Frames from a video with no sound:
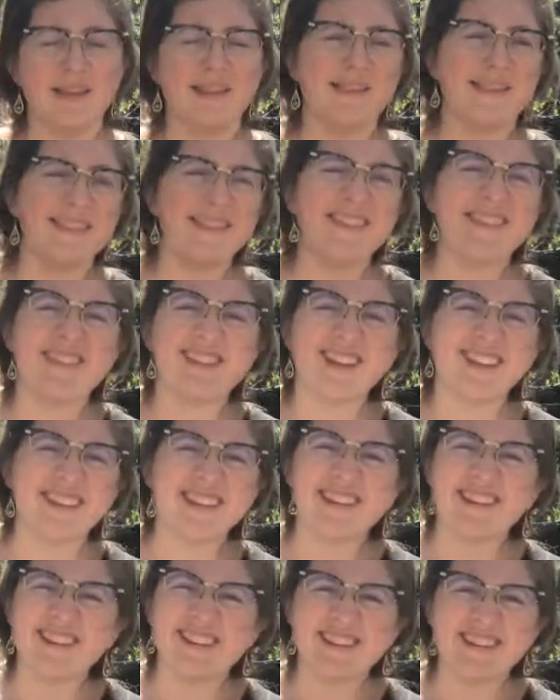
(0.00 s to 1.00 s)
This
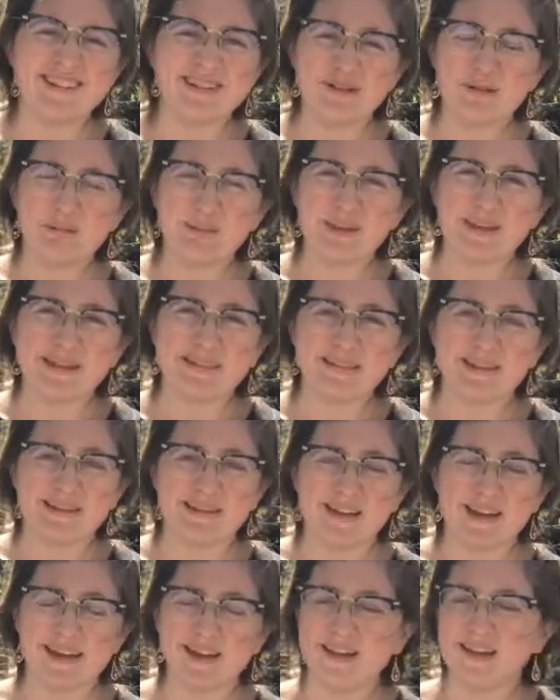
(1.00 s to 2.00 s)
doesn't need to be in the
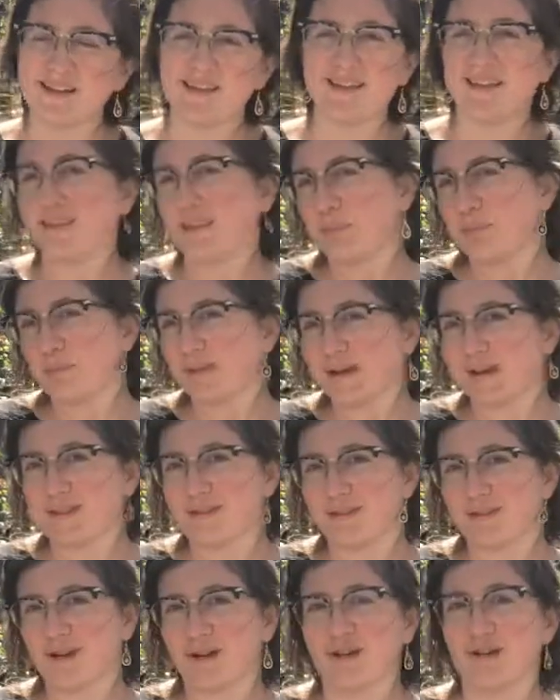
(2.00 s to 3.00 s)
light because the
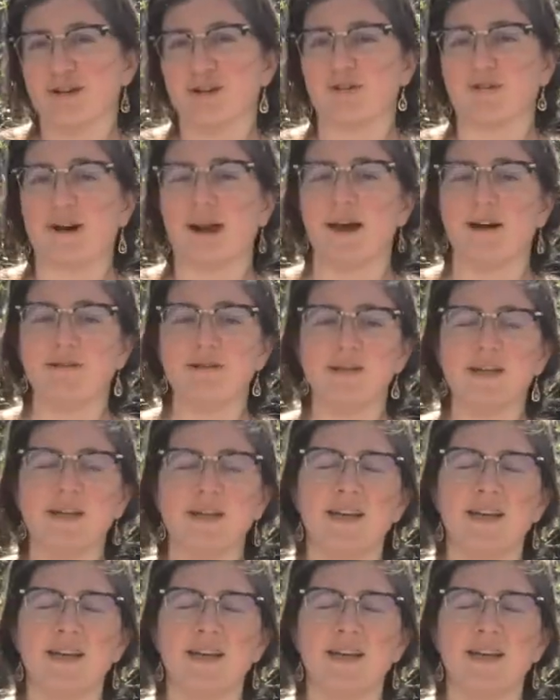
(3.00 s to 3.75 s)
plants are underground.